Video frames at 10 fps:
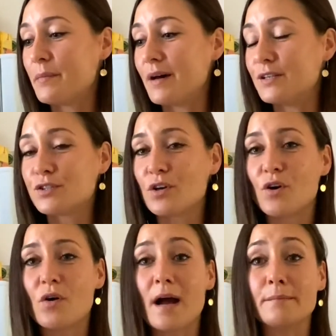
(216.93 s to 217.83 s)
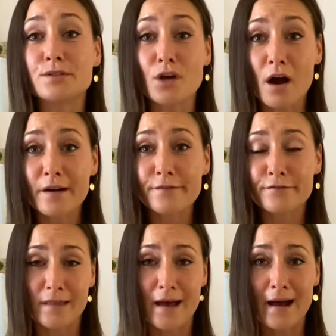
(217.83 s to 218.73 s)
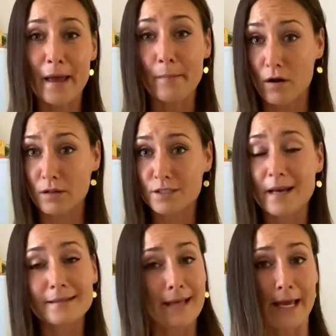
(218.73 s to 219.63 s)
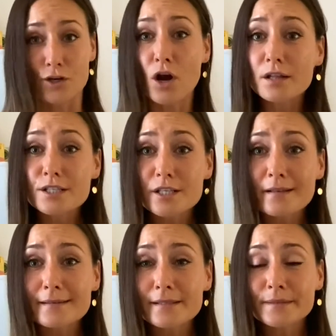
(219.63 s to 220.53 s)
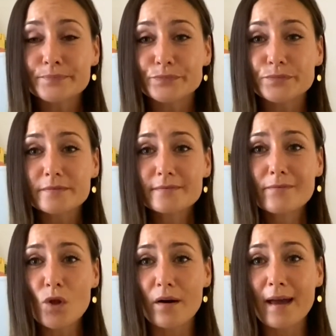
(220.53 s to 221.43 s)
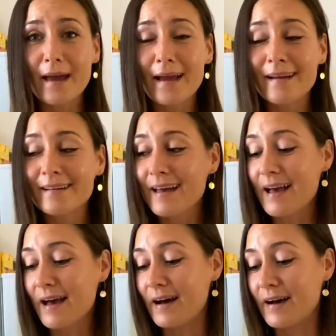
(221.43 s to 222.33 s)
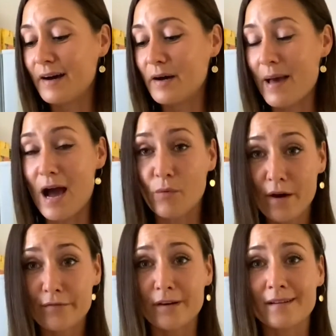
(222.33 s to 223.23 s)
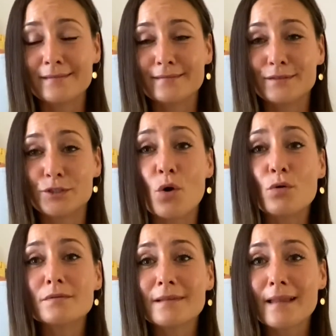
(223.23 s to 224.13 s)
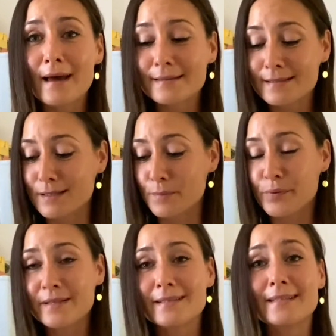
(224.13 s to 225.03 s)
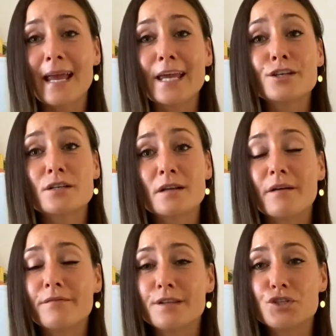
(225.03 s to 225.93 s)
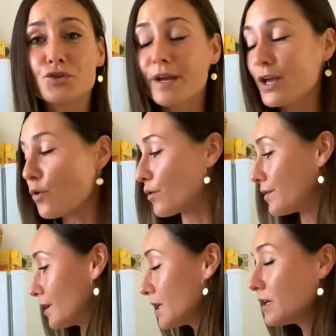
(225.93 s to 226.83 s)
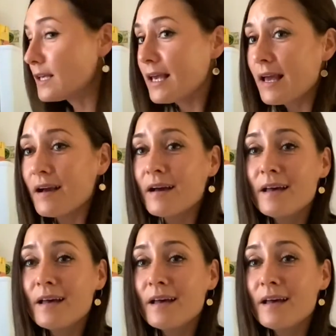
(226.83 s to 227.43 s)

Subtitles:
So I'm sorry for that. I apologize, I acknowledge it. Okay. However, don't let the presentation of the drink or the cooking